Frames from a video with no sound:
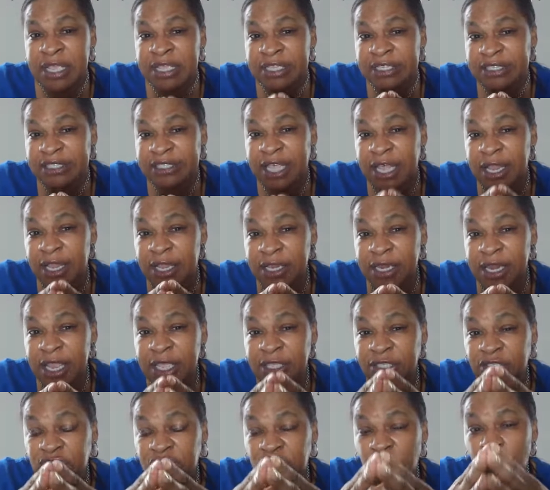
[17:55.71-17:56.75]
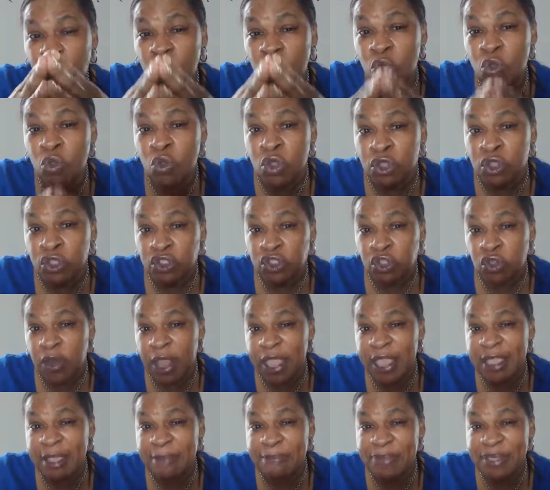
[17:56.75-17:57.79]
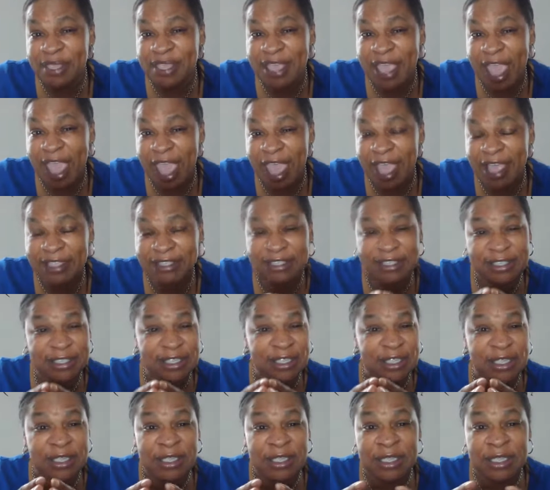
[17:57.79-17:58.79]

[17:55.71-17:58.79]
selling their soul so they could be casted